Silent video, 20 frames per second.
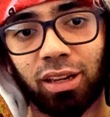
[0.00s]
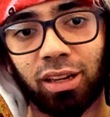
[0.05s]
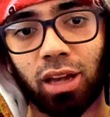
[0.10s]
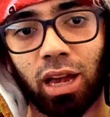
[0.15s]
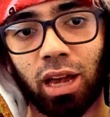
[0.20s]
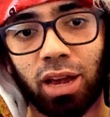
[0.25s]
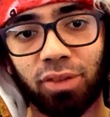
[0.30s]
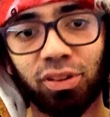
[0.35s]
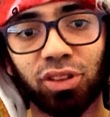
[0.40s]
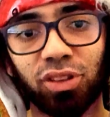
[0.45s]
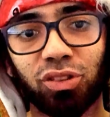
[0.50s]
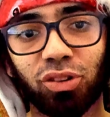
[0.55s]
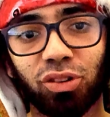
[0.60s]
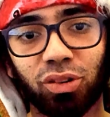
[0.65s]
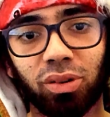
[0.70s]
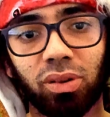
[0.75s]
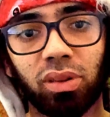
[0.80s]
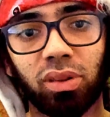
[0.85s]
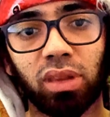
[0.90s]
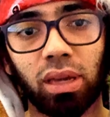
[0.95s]
even though
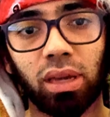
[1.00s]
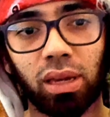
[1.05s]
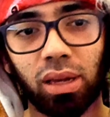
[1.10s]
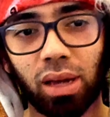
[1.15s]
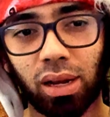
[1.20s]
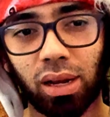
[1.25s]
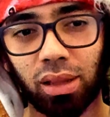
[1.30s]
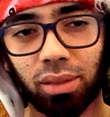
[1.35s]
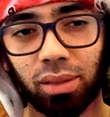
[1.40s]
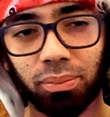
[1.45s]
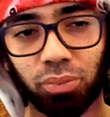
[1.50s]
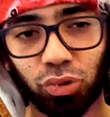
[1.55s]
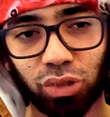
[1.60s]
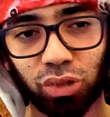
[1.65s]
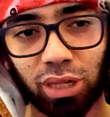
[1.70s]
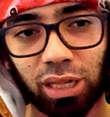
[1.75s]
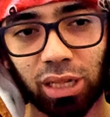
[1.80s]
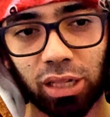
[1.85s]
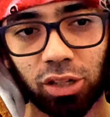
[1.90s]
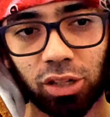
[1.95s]
they put a
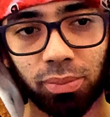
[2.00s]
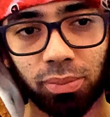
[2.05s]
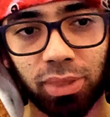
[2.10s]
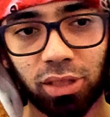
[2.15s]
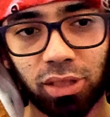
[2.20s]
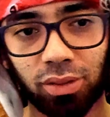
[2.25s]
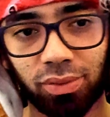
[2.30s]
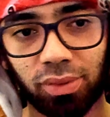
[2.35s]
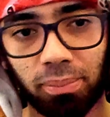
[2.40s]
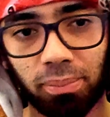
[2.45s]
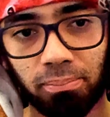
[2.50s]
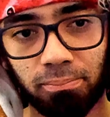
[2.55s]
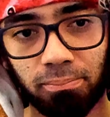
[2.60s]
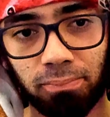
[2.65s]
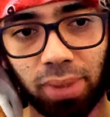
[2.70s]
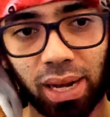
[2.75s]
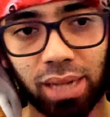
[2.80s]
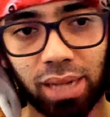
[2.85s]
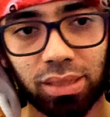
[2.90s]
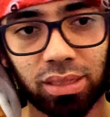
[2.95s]
little bit of the
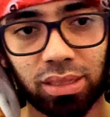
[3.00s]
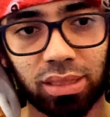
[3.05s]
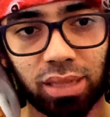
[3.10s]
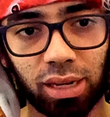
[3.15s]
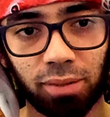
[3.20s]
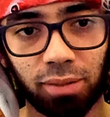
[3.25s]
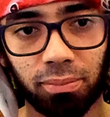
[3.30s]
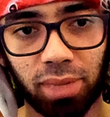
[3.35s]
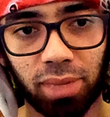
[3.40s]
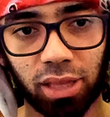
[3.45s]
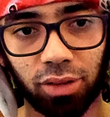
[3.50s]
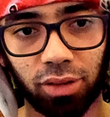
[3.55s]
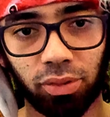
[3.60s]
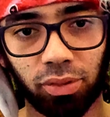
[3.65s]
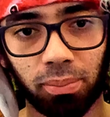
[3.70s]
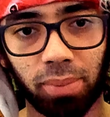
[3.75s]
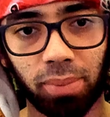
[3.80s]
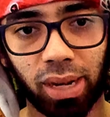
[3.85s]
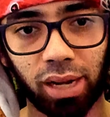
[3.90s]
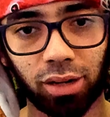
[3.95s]
past segment of the
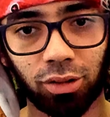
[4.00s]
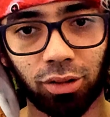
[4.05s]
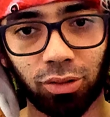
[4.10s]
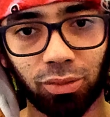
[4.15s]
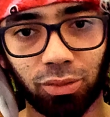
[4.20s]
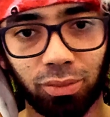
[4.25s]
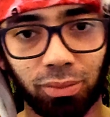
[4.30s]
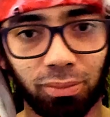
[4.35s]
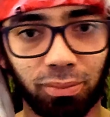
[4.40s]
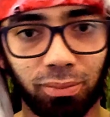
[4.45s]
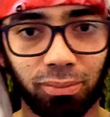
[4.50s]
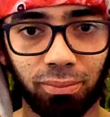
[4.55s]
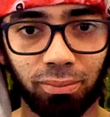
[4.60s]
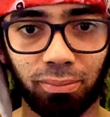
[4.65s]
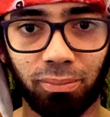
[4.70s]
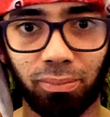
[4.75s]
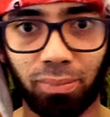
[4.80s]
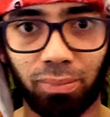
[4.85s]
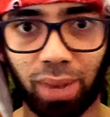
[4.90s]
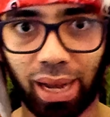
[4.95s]
battle
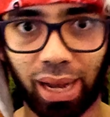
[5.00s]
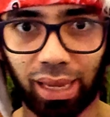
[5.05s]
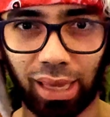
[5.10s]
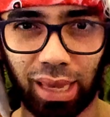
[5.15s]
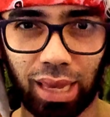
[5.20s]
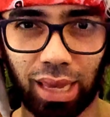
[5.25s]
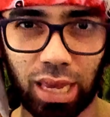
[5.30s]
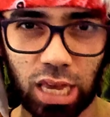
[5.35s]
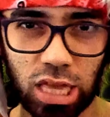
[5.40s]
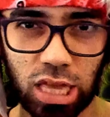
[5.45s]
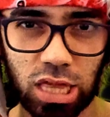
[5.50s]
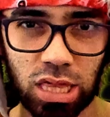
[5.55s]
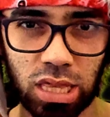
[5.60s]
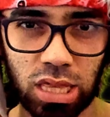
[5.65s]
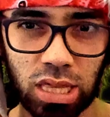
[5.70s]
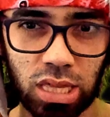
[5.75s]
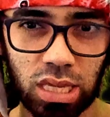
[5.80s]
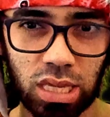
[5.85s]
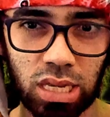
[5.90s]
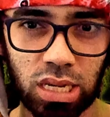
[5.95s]
back in
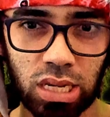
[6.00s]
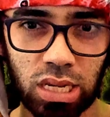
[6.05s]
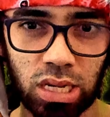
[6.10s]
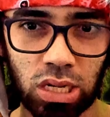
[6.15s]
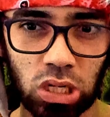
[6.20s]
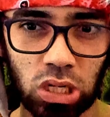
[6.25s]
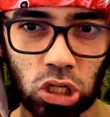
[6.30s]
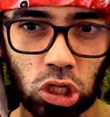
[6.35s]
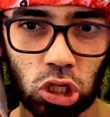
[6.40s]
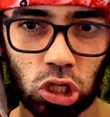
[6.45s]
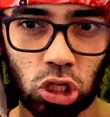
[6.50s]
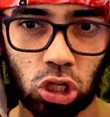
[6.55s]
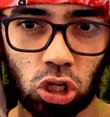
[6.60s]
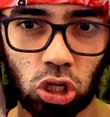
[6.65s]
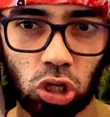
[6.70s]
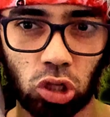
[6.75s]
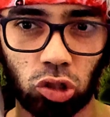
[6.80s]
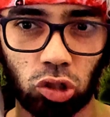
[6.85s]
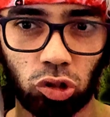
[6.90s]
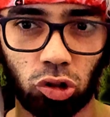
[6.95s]

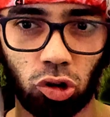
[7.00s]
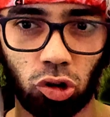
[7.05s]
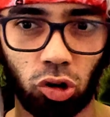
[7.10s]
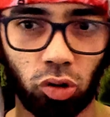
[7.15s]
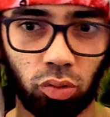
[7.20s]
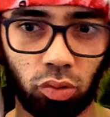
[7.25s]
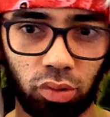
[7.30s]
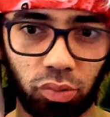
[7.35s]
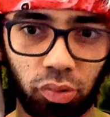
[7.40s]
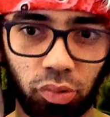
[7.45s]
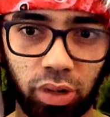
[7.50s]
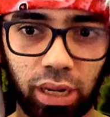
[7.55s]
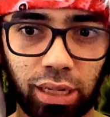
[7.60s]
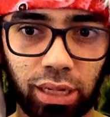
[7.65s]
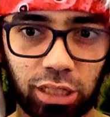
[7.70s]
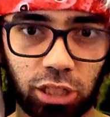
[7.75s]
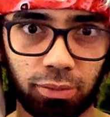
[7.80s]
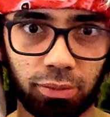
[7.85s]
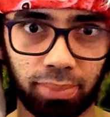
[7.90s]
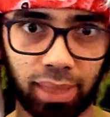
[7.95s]
or
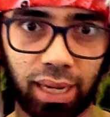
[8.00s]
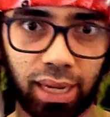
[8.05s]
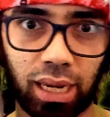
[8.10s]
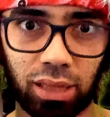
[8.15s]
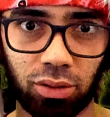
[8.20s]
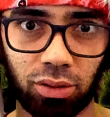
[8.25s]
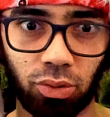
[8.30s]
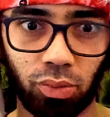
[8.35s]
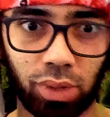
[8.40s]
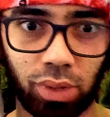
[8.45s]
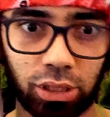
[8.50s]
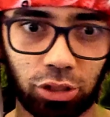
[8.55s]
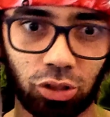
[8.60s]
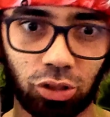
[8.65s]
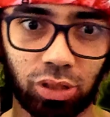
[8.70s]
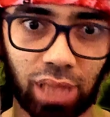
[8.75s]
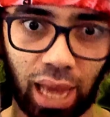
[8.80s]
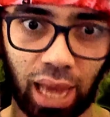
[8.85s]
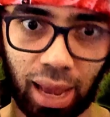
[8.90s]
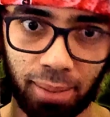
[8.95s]
re-explain what just
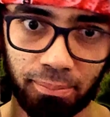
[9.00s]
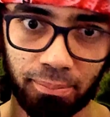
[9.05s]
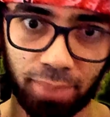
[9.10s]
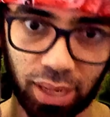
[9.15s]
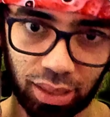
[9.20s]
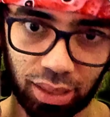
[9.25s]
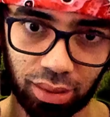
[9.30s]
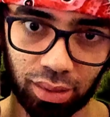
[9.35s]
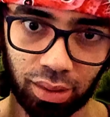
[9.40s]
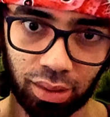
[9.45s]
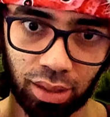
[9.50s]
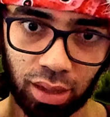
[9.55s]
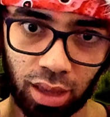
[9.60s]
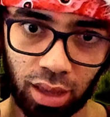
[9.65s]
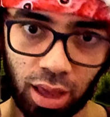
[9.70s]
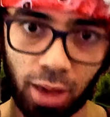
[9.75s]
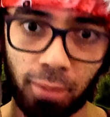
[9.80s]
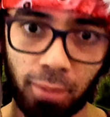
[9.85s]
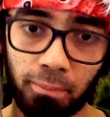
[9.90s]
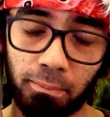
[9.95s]
happened
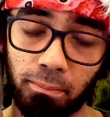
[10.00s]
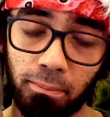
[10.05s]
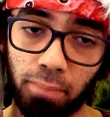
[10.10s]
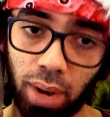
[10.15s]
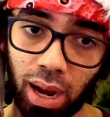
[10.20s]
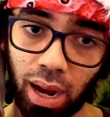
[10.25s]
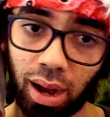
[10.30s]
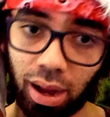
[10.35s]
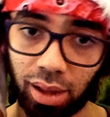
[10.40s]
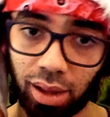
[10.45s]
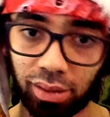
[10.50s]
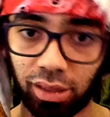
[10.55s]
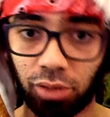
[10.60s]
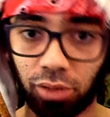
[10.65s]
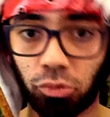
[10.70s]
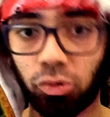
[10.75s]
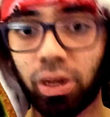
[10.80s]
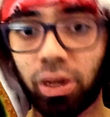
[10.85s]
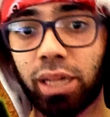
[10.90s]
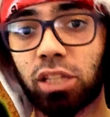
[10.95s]
but the
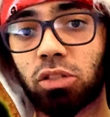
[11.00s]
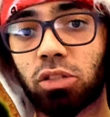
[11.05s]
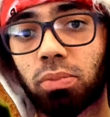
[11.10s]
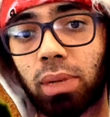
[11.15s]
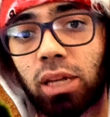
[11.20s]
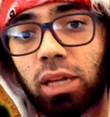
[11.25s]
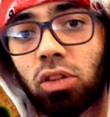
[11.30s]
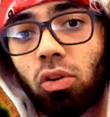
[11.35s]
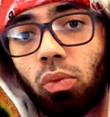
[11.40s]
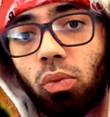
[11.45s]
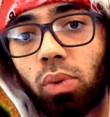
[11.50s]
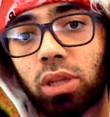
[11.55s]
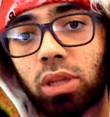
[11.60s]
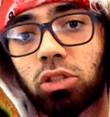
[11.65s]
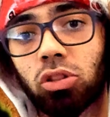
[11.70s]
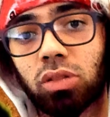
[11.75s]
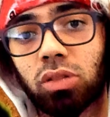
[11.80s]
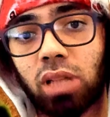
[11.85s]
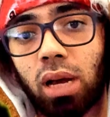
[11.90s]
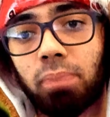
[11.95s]
re-explain of what
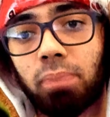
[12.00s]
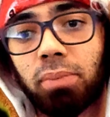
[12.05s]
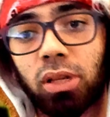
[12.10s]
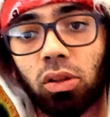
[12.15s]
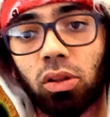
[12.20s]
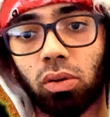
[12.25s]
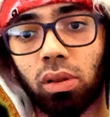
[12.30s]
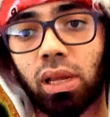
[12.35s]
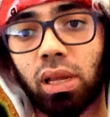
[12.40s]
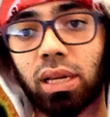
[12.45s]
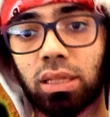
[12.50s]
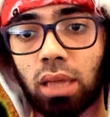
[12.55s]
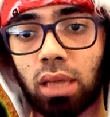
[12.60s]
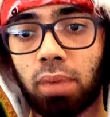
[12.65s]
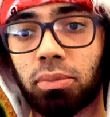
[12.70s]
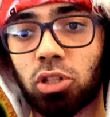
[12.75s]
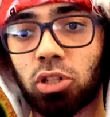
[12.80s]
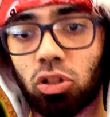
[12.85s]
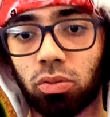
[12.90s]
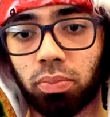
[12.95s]
just happened on last
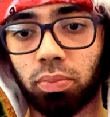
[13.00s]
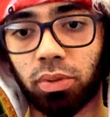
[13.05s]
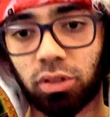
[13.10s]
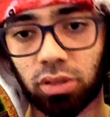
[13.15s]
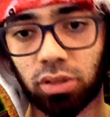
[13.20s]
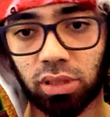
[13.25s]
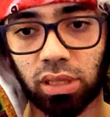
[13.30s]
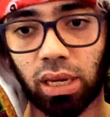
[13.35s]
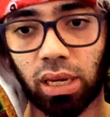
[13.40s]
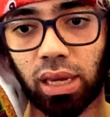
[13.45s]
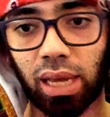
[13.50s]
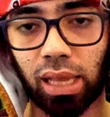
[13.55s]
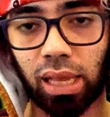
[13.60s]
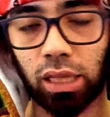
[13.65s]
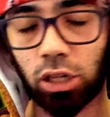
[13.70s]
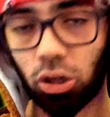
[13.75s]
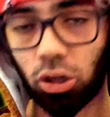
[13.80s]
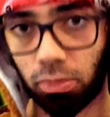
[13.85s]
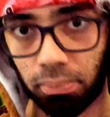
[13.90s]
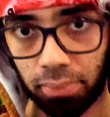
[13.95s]
episode per se a
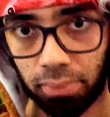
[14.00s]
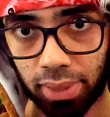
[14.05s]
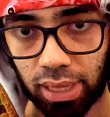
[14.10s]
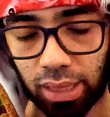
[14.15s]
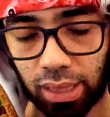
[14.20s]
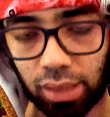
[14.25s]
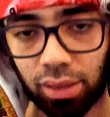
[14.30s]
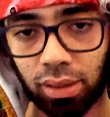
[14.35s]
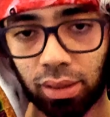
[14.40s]
little bit